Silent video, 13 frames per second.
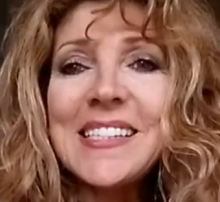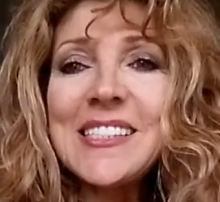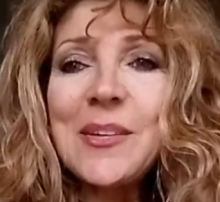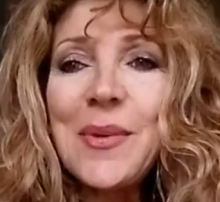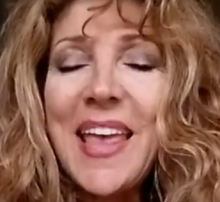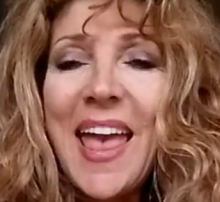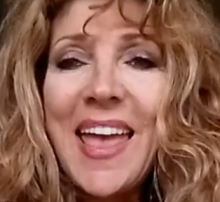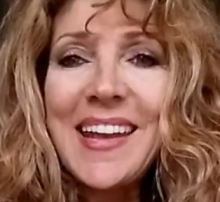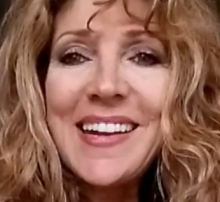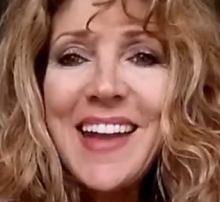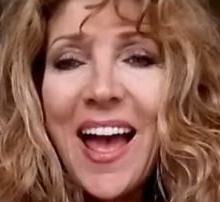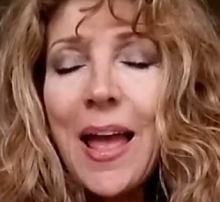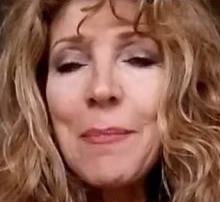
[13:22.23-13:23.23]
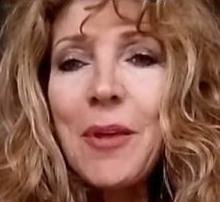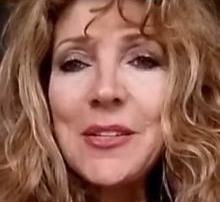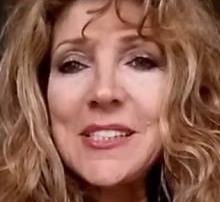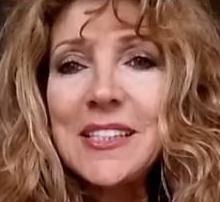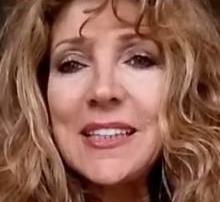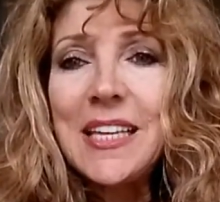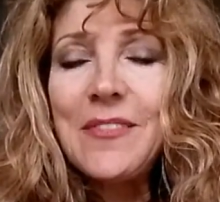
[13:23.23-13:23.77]
So again, I'm going
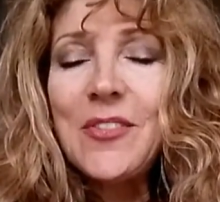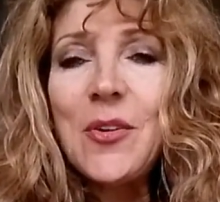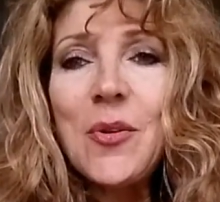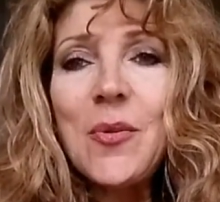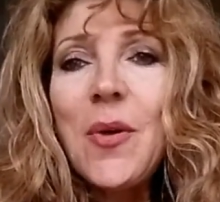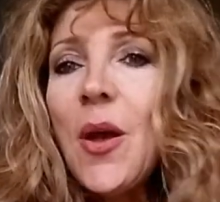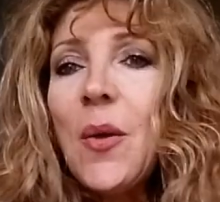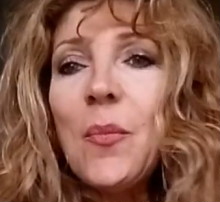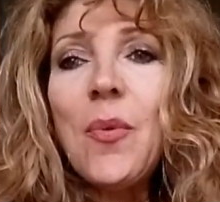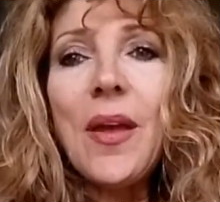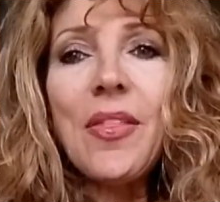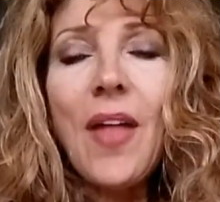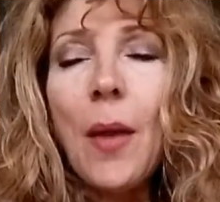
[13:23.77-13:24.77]
to leave you with,